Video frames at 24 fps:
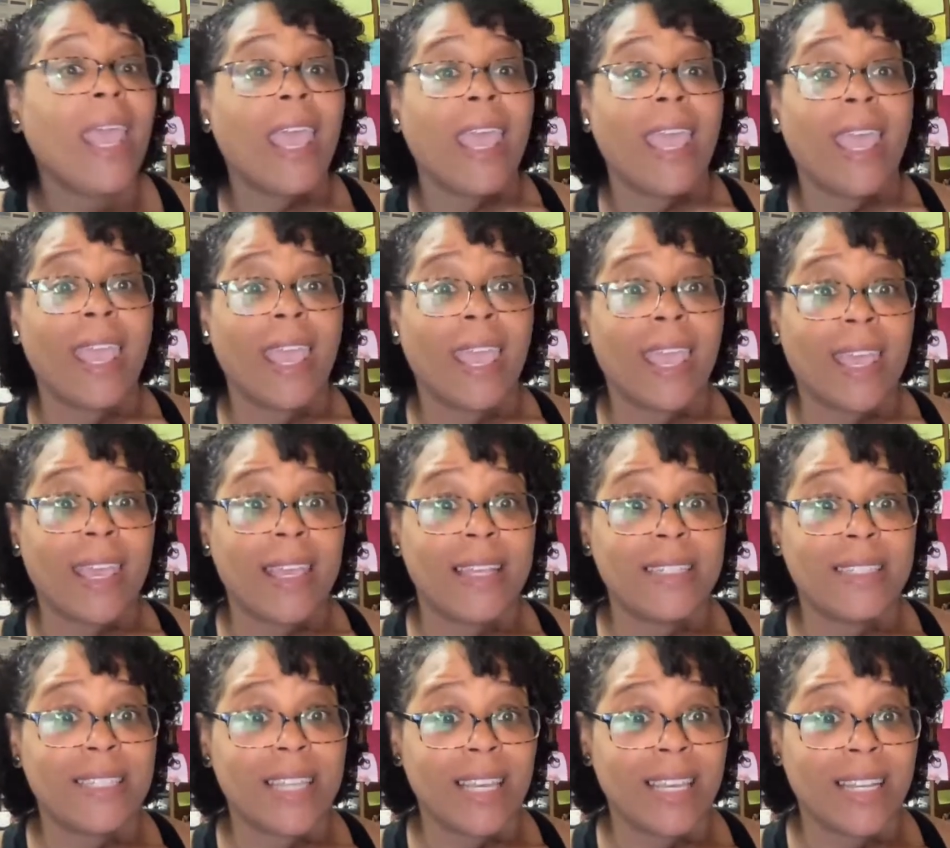
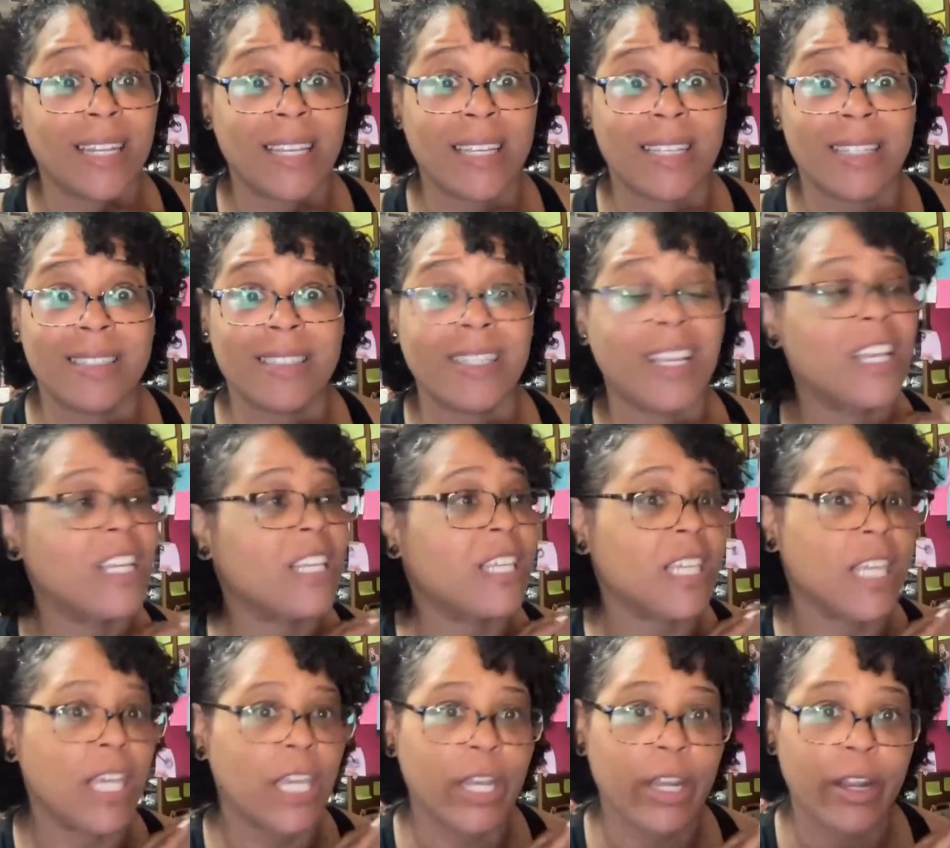and it is a
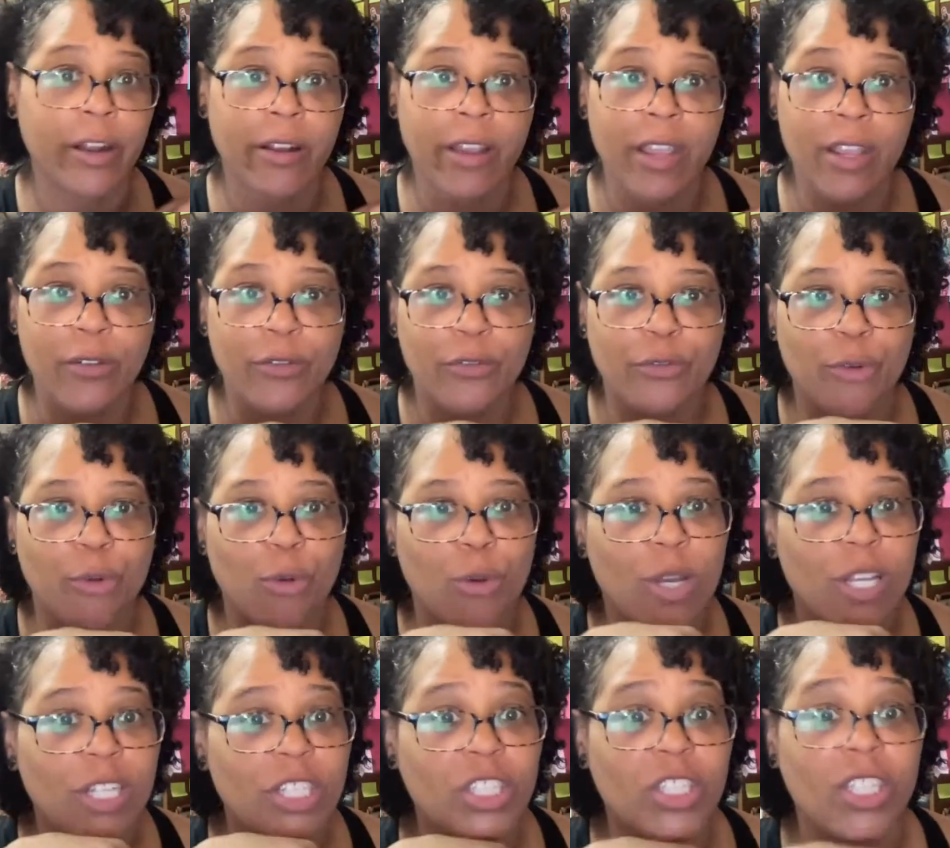year in
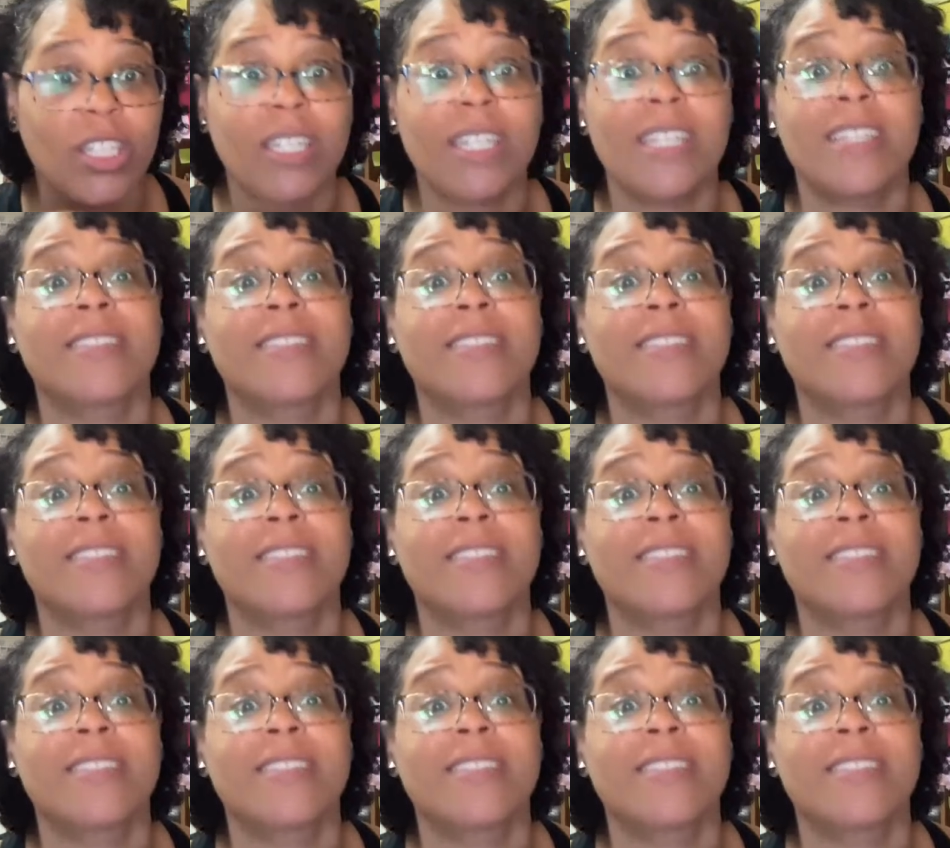fruition.